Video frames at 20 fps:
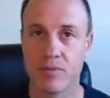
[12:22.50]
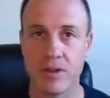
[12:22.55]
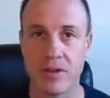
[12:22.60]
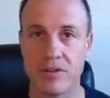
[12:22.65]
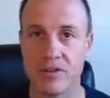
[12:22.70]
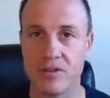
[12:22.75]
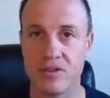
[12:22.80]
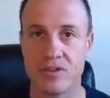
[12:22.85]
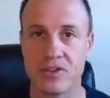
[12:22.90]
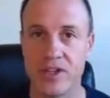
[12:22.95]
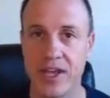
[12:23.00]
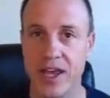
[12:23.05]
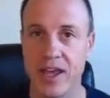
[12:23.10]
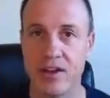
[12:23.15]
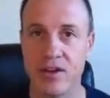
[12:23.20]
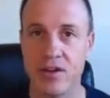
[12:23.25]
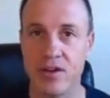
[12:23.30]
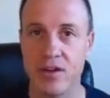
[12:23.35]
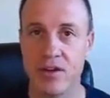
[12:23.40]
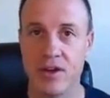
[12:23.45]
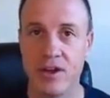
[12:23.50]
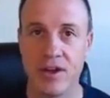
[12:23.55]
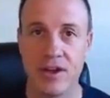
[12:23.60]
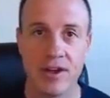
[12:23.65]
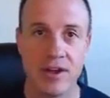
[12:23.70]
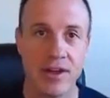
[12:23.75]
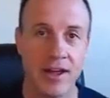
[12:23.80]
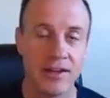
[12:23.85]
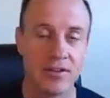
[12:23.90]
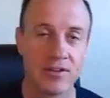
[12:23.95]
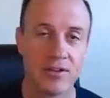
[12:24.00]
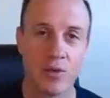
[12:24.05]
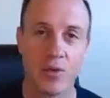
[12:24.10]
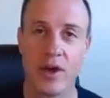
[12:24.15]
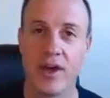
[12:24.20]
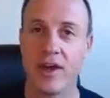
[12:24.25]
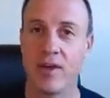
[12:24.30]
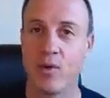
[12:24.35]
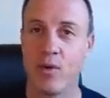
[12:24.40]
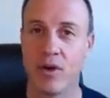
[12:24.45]
it's just standard. It's the
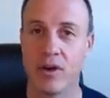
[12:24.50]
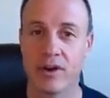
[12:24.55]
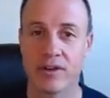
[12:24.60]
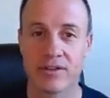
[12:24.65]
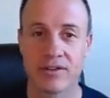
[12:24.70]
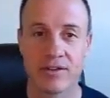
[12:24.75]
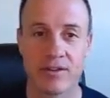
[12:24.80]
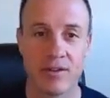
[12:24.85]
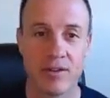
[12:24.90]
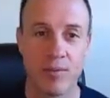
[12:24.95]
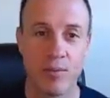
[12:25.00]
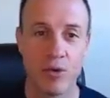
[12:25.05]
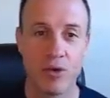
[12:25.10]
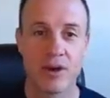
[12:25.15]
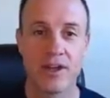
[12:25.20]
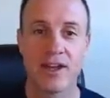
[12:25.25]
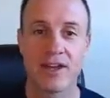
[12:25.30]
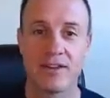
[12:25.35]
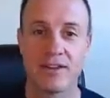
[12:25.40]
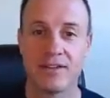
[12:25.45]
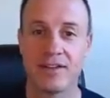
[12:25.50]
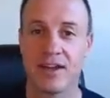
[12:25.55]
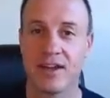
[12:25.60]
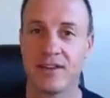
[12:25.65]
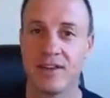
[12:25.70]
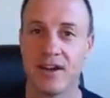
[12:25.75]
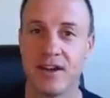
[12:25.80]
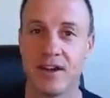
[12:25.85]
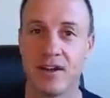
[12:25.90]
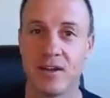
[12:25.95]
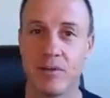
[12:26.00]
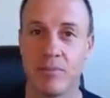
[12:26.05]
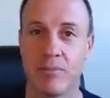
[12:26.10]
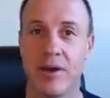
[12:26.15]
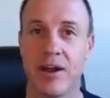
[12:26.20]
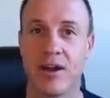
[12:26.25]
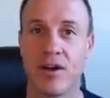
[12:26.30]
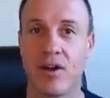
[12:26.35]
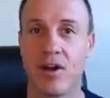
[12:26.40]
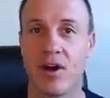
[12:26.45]
way it works. The more you get this out there, the
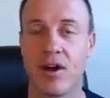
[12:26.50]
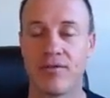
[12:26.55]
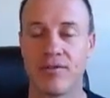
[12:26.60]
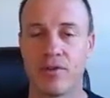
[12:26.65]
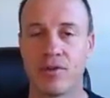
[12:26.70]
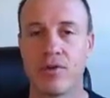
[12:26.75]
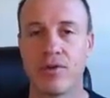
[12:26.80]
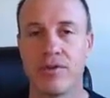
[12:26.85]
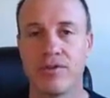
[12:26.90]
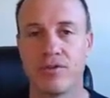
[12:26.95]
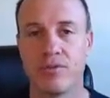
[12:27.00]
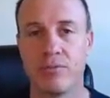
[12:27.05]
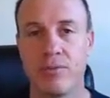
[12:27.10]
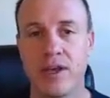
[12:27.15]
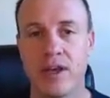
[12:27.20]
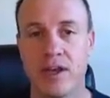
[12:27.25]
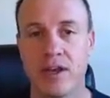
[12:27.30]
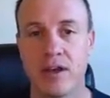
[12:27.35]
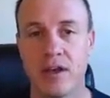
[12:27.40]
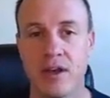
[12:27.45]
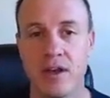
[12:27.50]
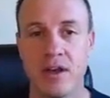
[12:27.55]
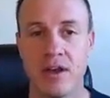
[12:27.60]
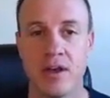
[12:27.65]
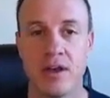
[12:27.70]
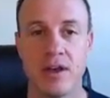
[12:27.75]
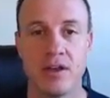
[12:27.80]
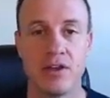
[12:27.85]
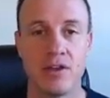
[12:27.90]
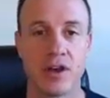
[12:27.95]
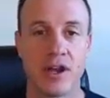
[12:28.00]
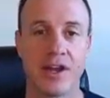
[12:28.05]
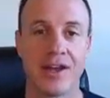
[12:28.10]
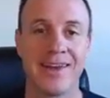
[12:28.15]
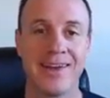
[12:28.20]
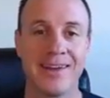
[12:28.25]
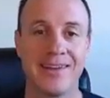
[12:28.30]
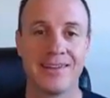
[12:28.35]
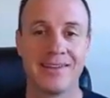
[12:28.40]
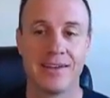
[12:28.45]
better off you're going to be. You're going to
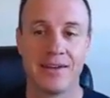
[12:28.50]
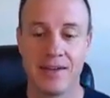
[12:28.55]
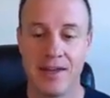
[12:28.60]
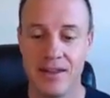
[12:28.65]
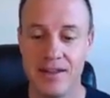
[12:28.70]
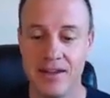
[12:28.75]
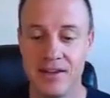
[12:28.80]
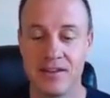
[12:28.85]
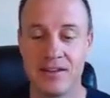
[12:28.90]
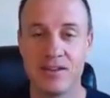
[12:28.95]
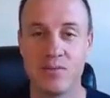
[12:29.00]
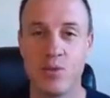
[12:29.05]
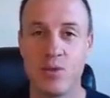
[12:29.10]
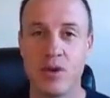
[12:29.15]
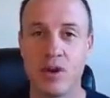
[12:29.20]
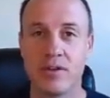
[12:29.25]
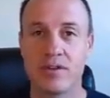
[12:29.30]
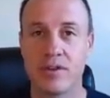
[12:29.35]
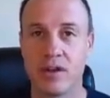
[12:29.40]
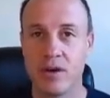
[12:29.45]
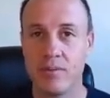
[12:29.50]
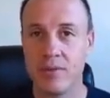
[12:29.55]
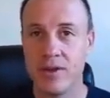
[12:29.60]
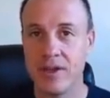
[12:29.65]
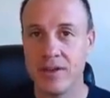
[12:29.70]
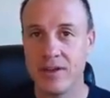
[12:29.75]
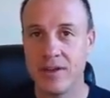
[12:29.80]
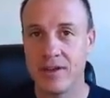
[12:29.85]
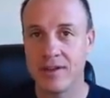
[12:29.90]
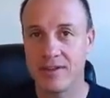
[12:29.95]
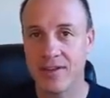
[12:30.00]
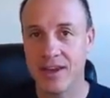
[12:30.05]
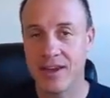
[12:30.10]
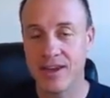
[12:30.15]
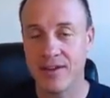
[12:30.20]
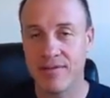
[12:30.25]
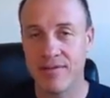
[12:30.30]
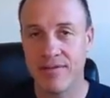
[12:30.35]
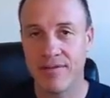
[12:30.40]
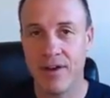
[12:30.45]
get, and this is where it's going to be, it's going
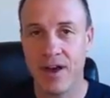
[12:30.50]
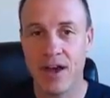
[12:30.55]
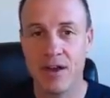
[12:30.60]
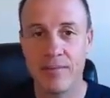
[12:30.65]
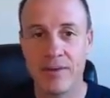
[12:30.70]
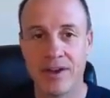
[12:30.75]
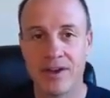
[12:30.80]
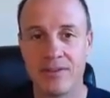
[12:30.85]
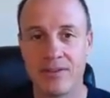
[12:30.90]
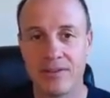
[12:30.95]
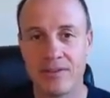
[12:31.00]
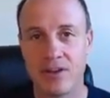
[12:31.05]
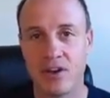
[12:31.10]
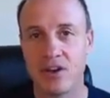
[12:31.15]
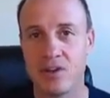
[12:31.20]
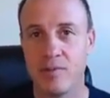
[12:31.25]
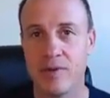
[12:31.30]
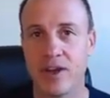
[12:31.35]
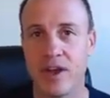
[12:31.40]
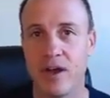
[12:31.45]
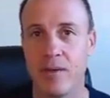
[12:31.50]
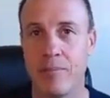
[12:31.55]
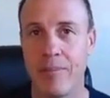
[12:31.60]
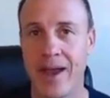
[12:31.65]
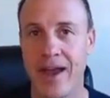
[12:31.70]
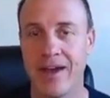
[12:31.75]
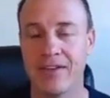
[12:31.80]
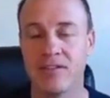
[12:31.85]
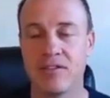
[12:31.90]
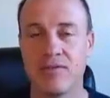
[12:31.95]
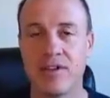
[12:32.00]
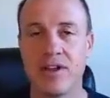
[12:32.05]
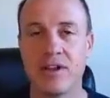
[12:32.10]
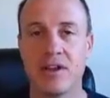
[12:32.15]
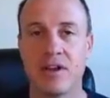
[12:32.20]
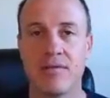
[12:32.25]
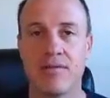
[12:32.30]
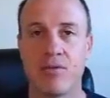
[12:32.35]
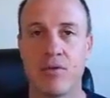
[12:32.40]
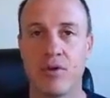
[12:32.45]
to get fun because it starts to become passive
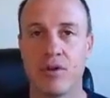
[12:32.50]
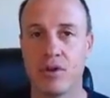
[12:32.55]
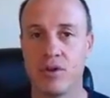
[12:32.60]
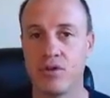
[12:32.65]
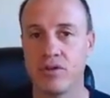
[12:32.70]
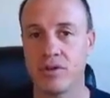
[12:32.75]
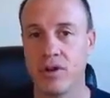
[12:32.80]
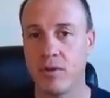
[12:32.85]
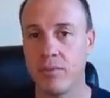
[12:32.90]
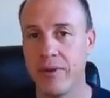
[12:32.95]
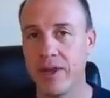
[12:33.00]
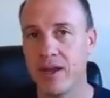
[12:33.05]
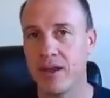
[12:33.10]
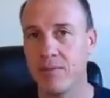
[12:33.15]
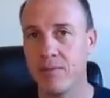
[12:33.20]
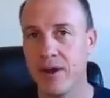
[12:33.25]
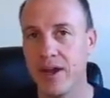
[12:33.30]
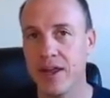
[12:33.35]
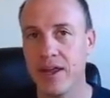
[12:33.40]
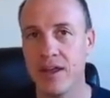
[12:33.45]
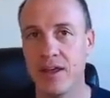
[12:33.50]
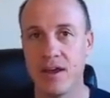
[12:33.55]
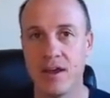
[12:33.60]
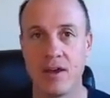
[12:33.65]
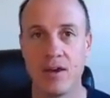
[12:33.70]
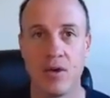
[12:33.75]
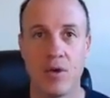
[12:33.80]
income for you. You start making money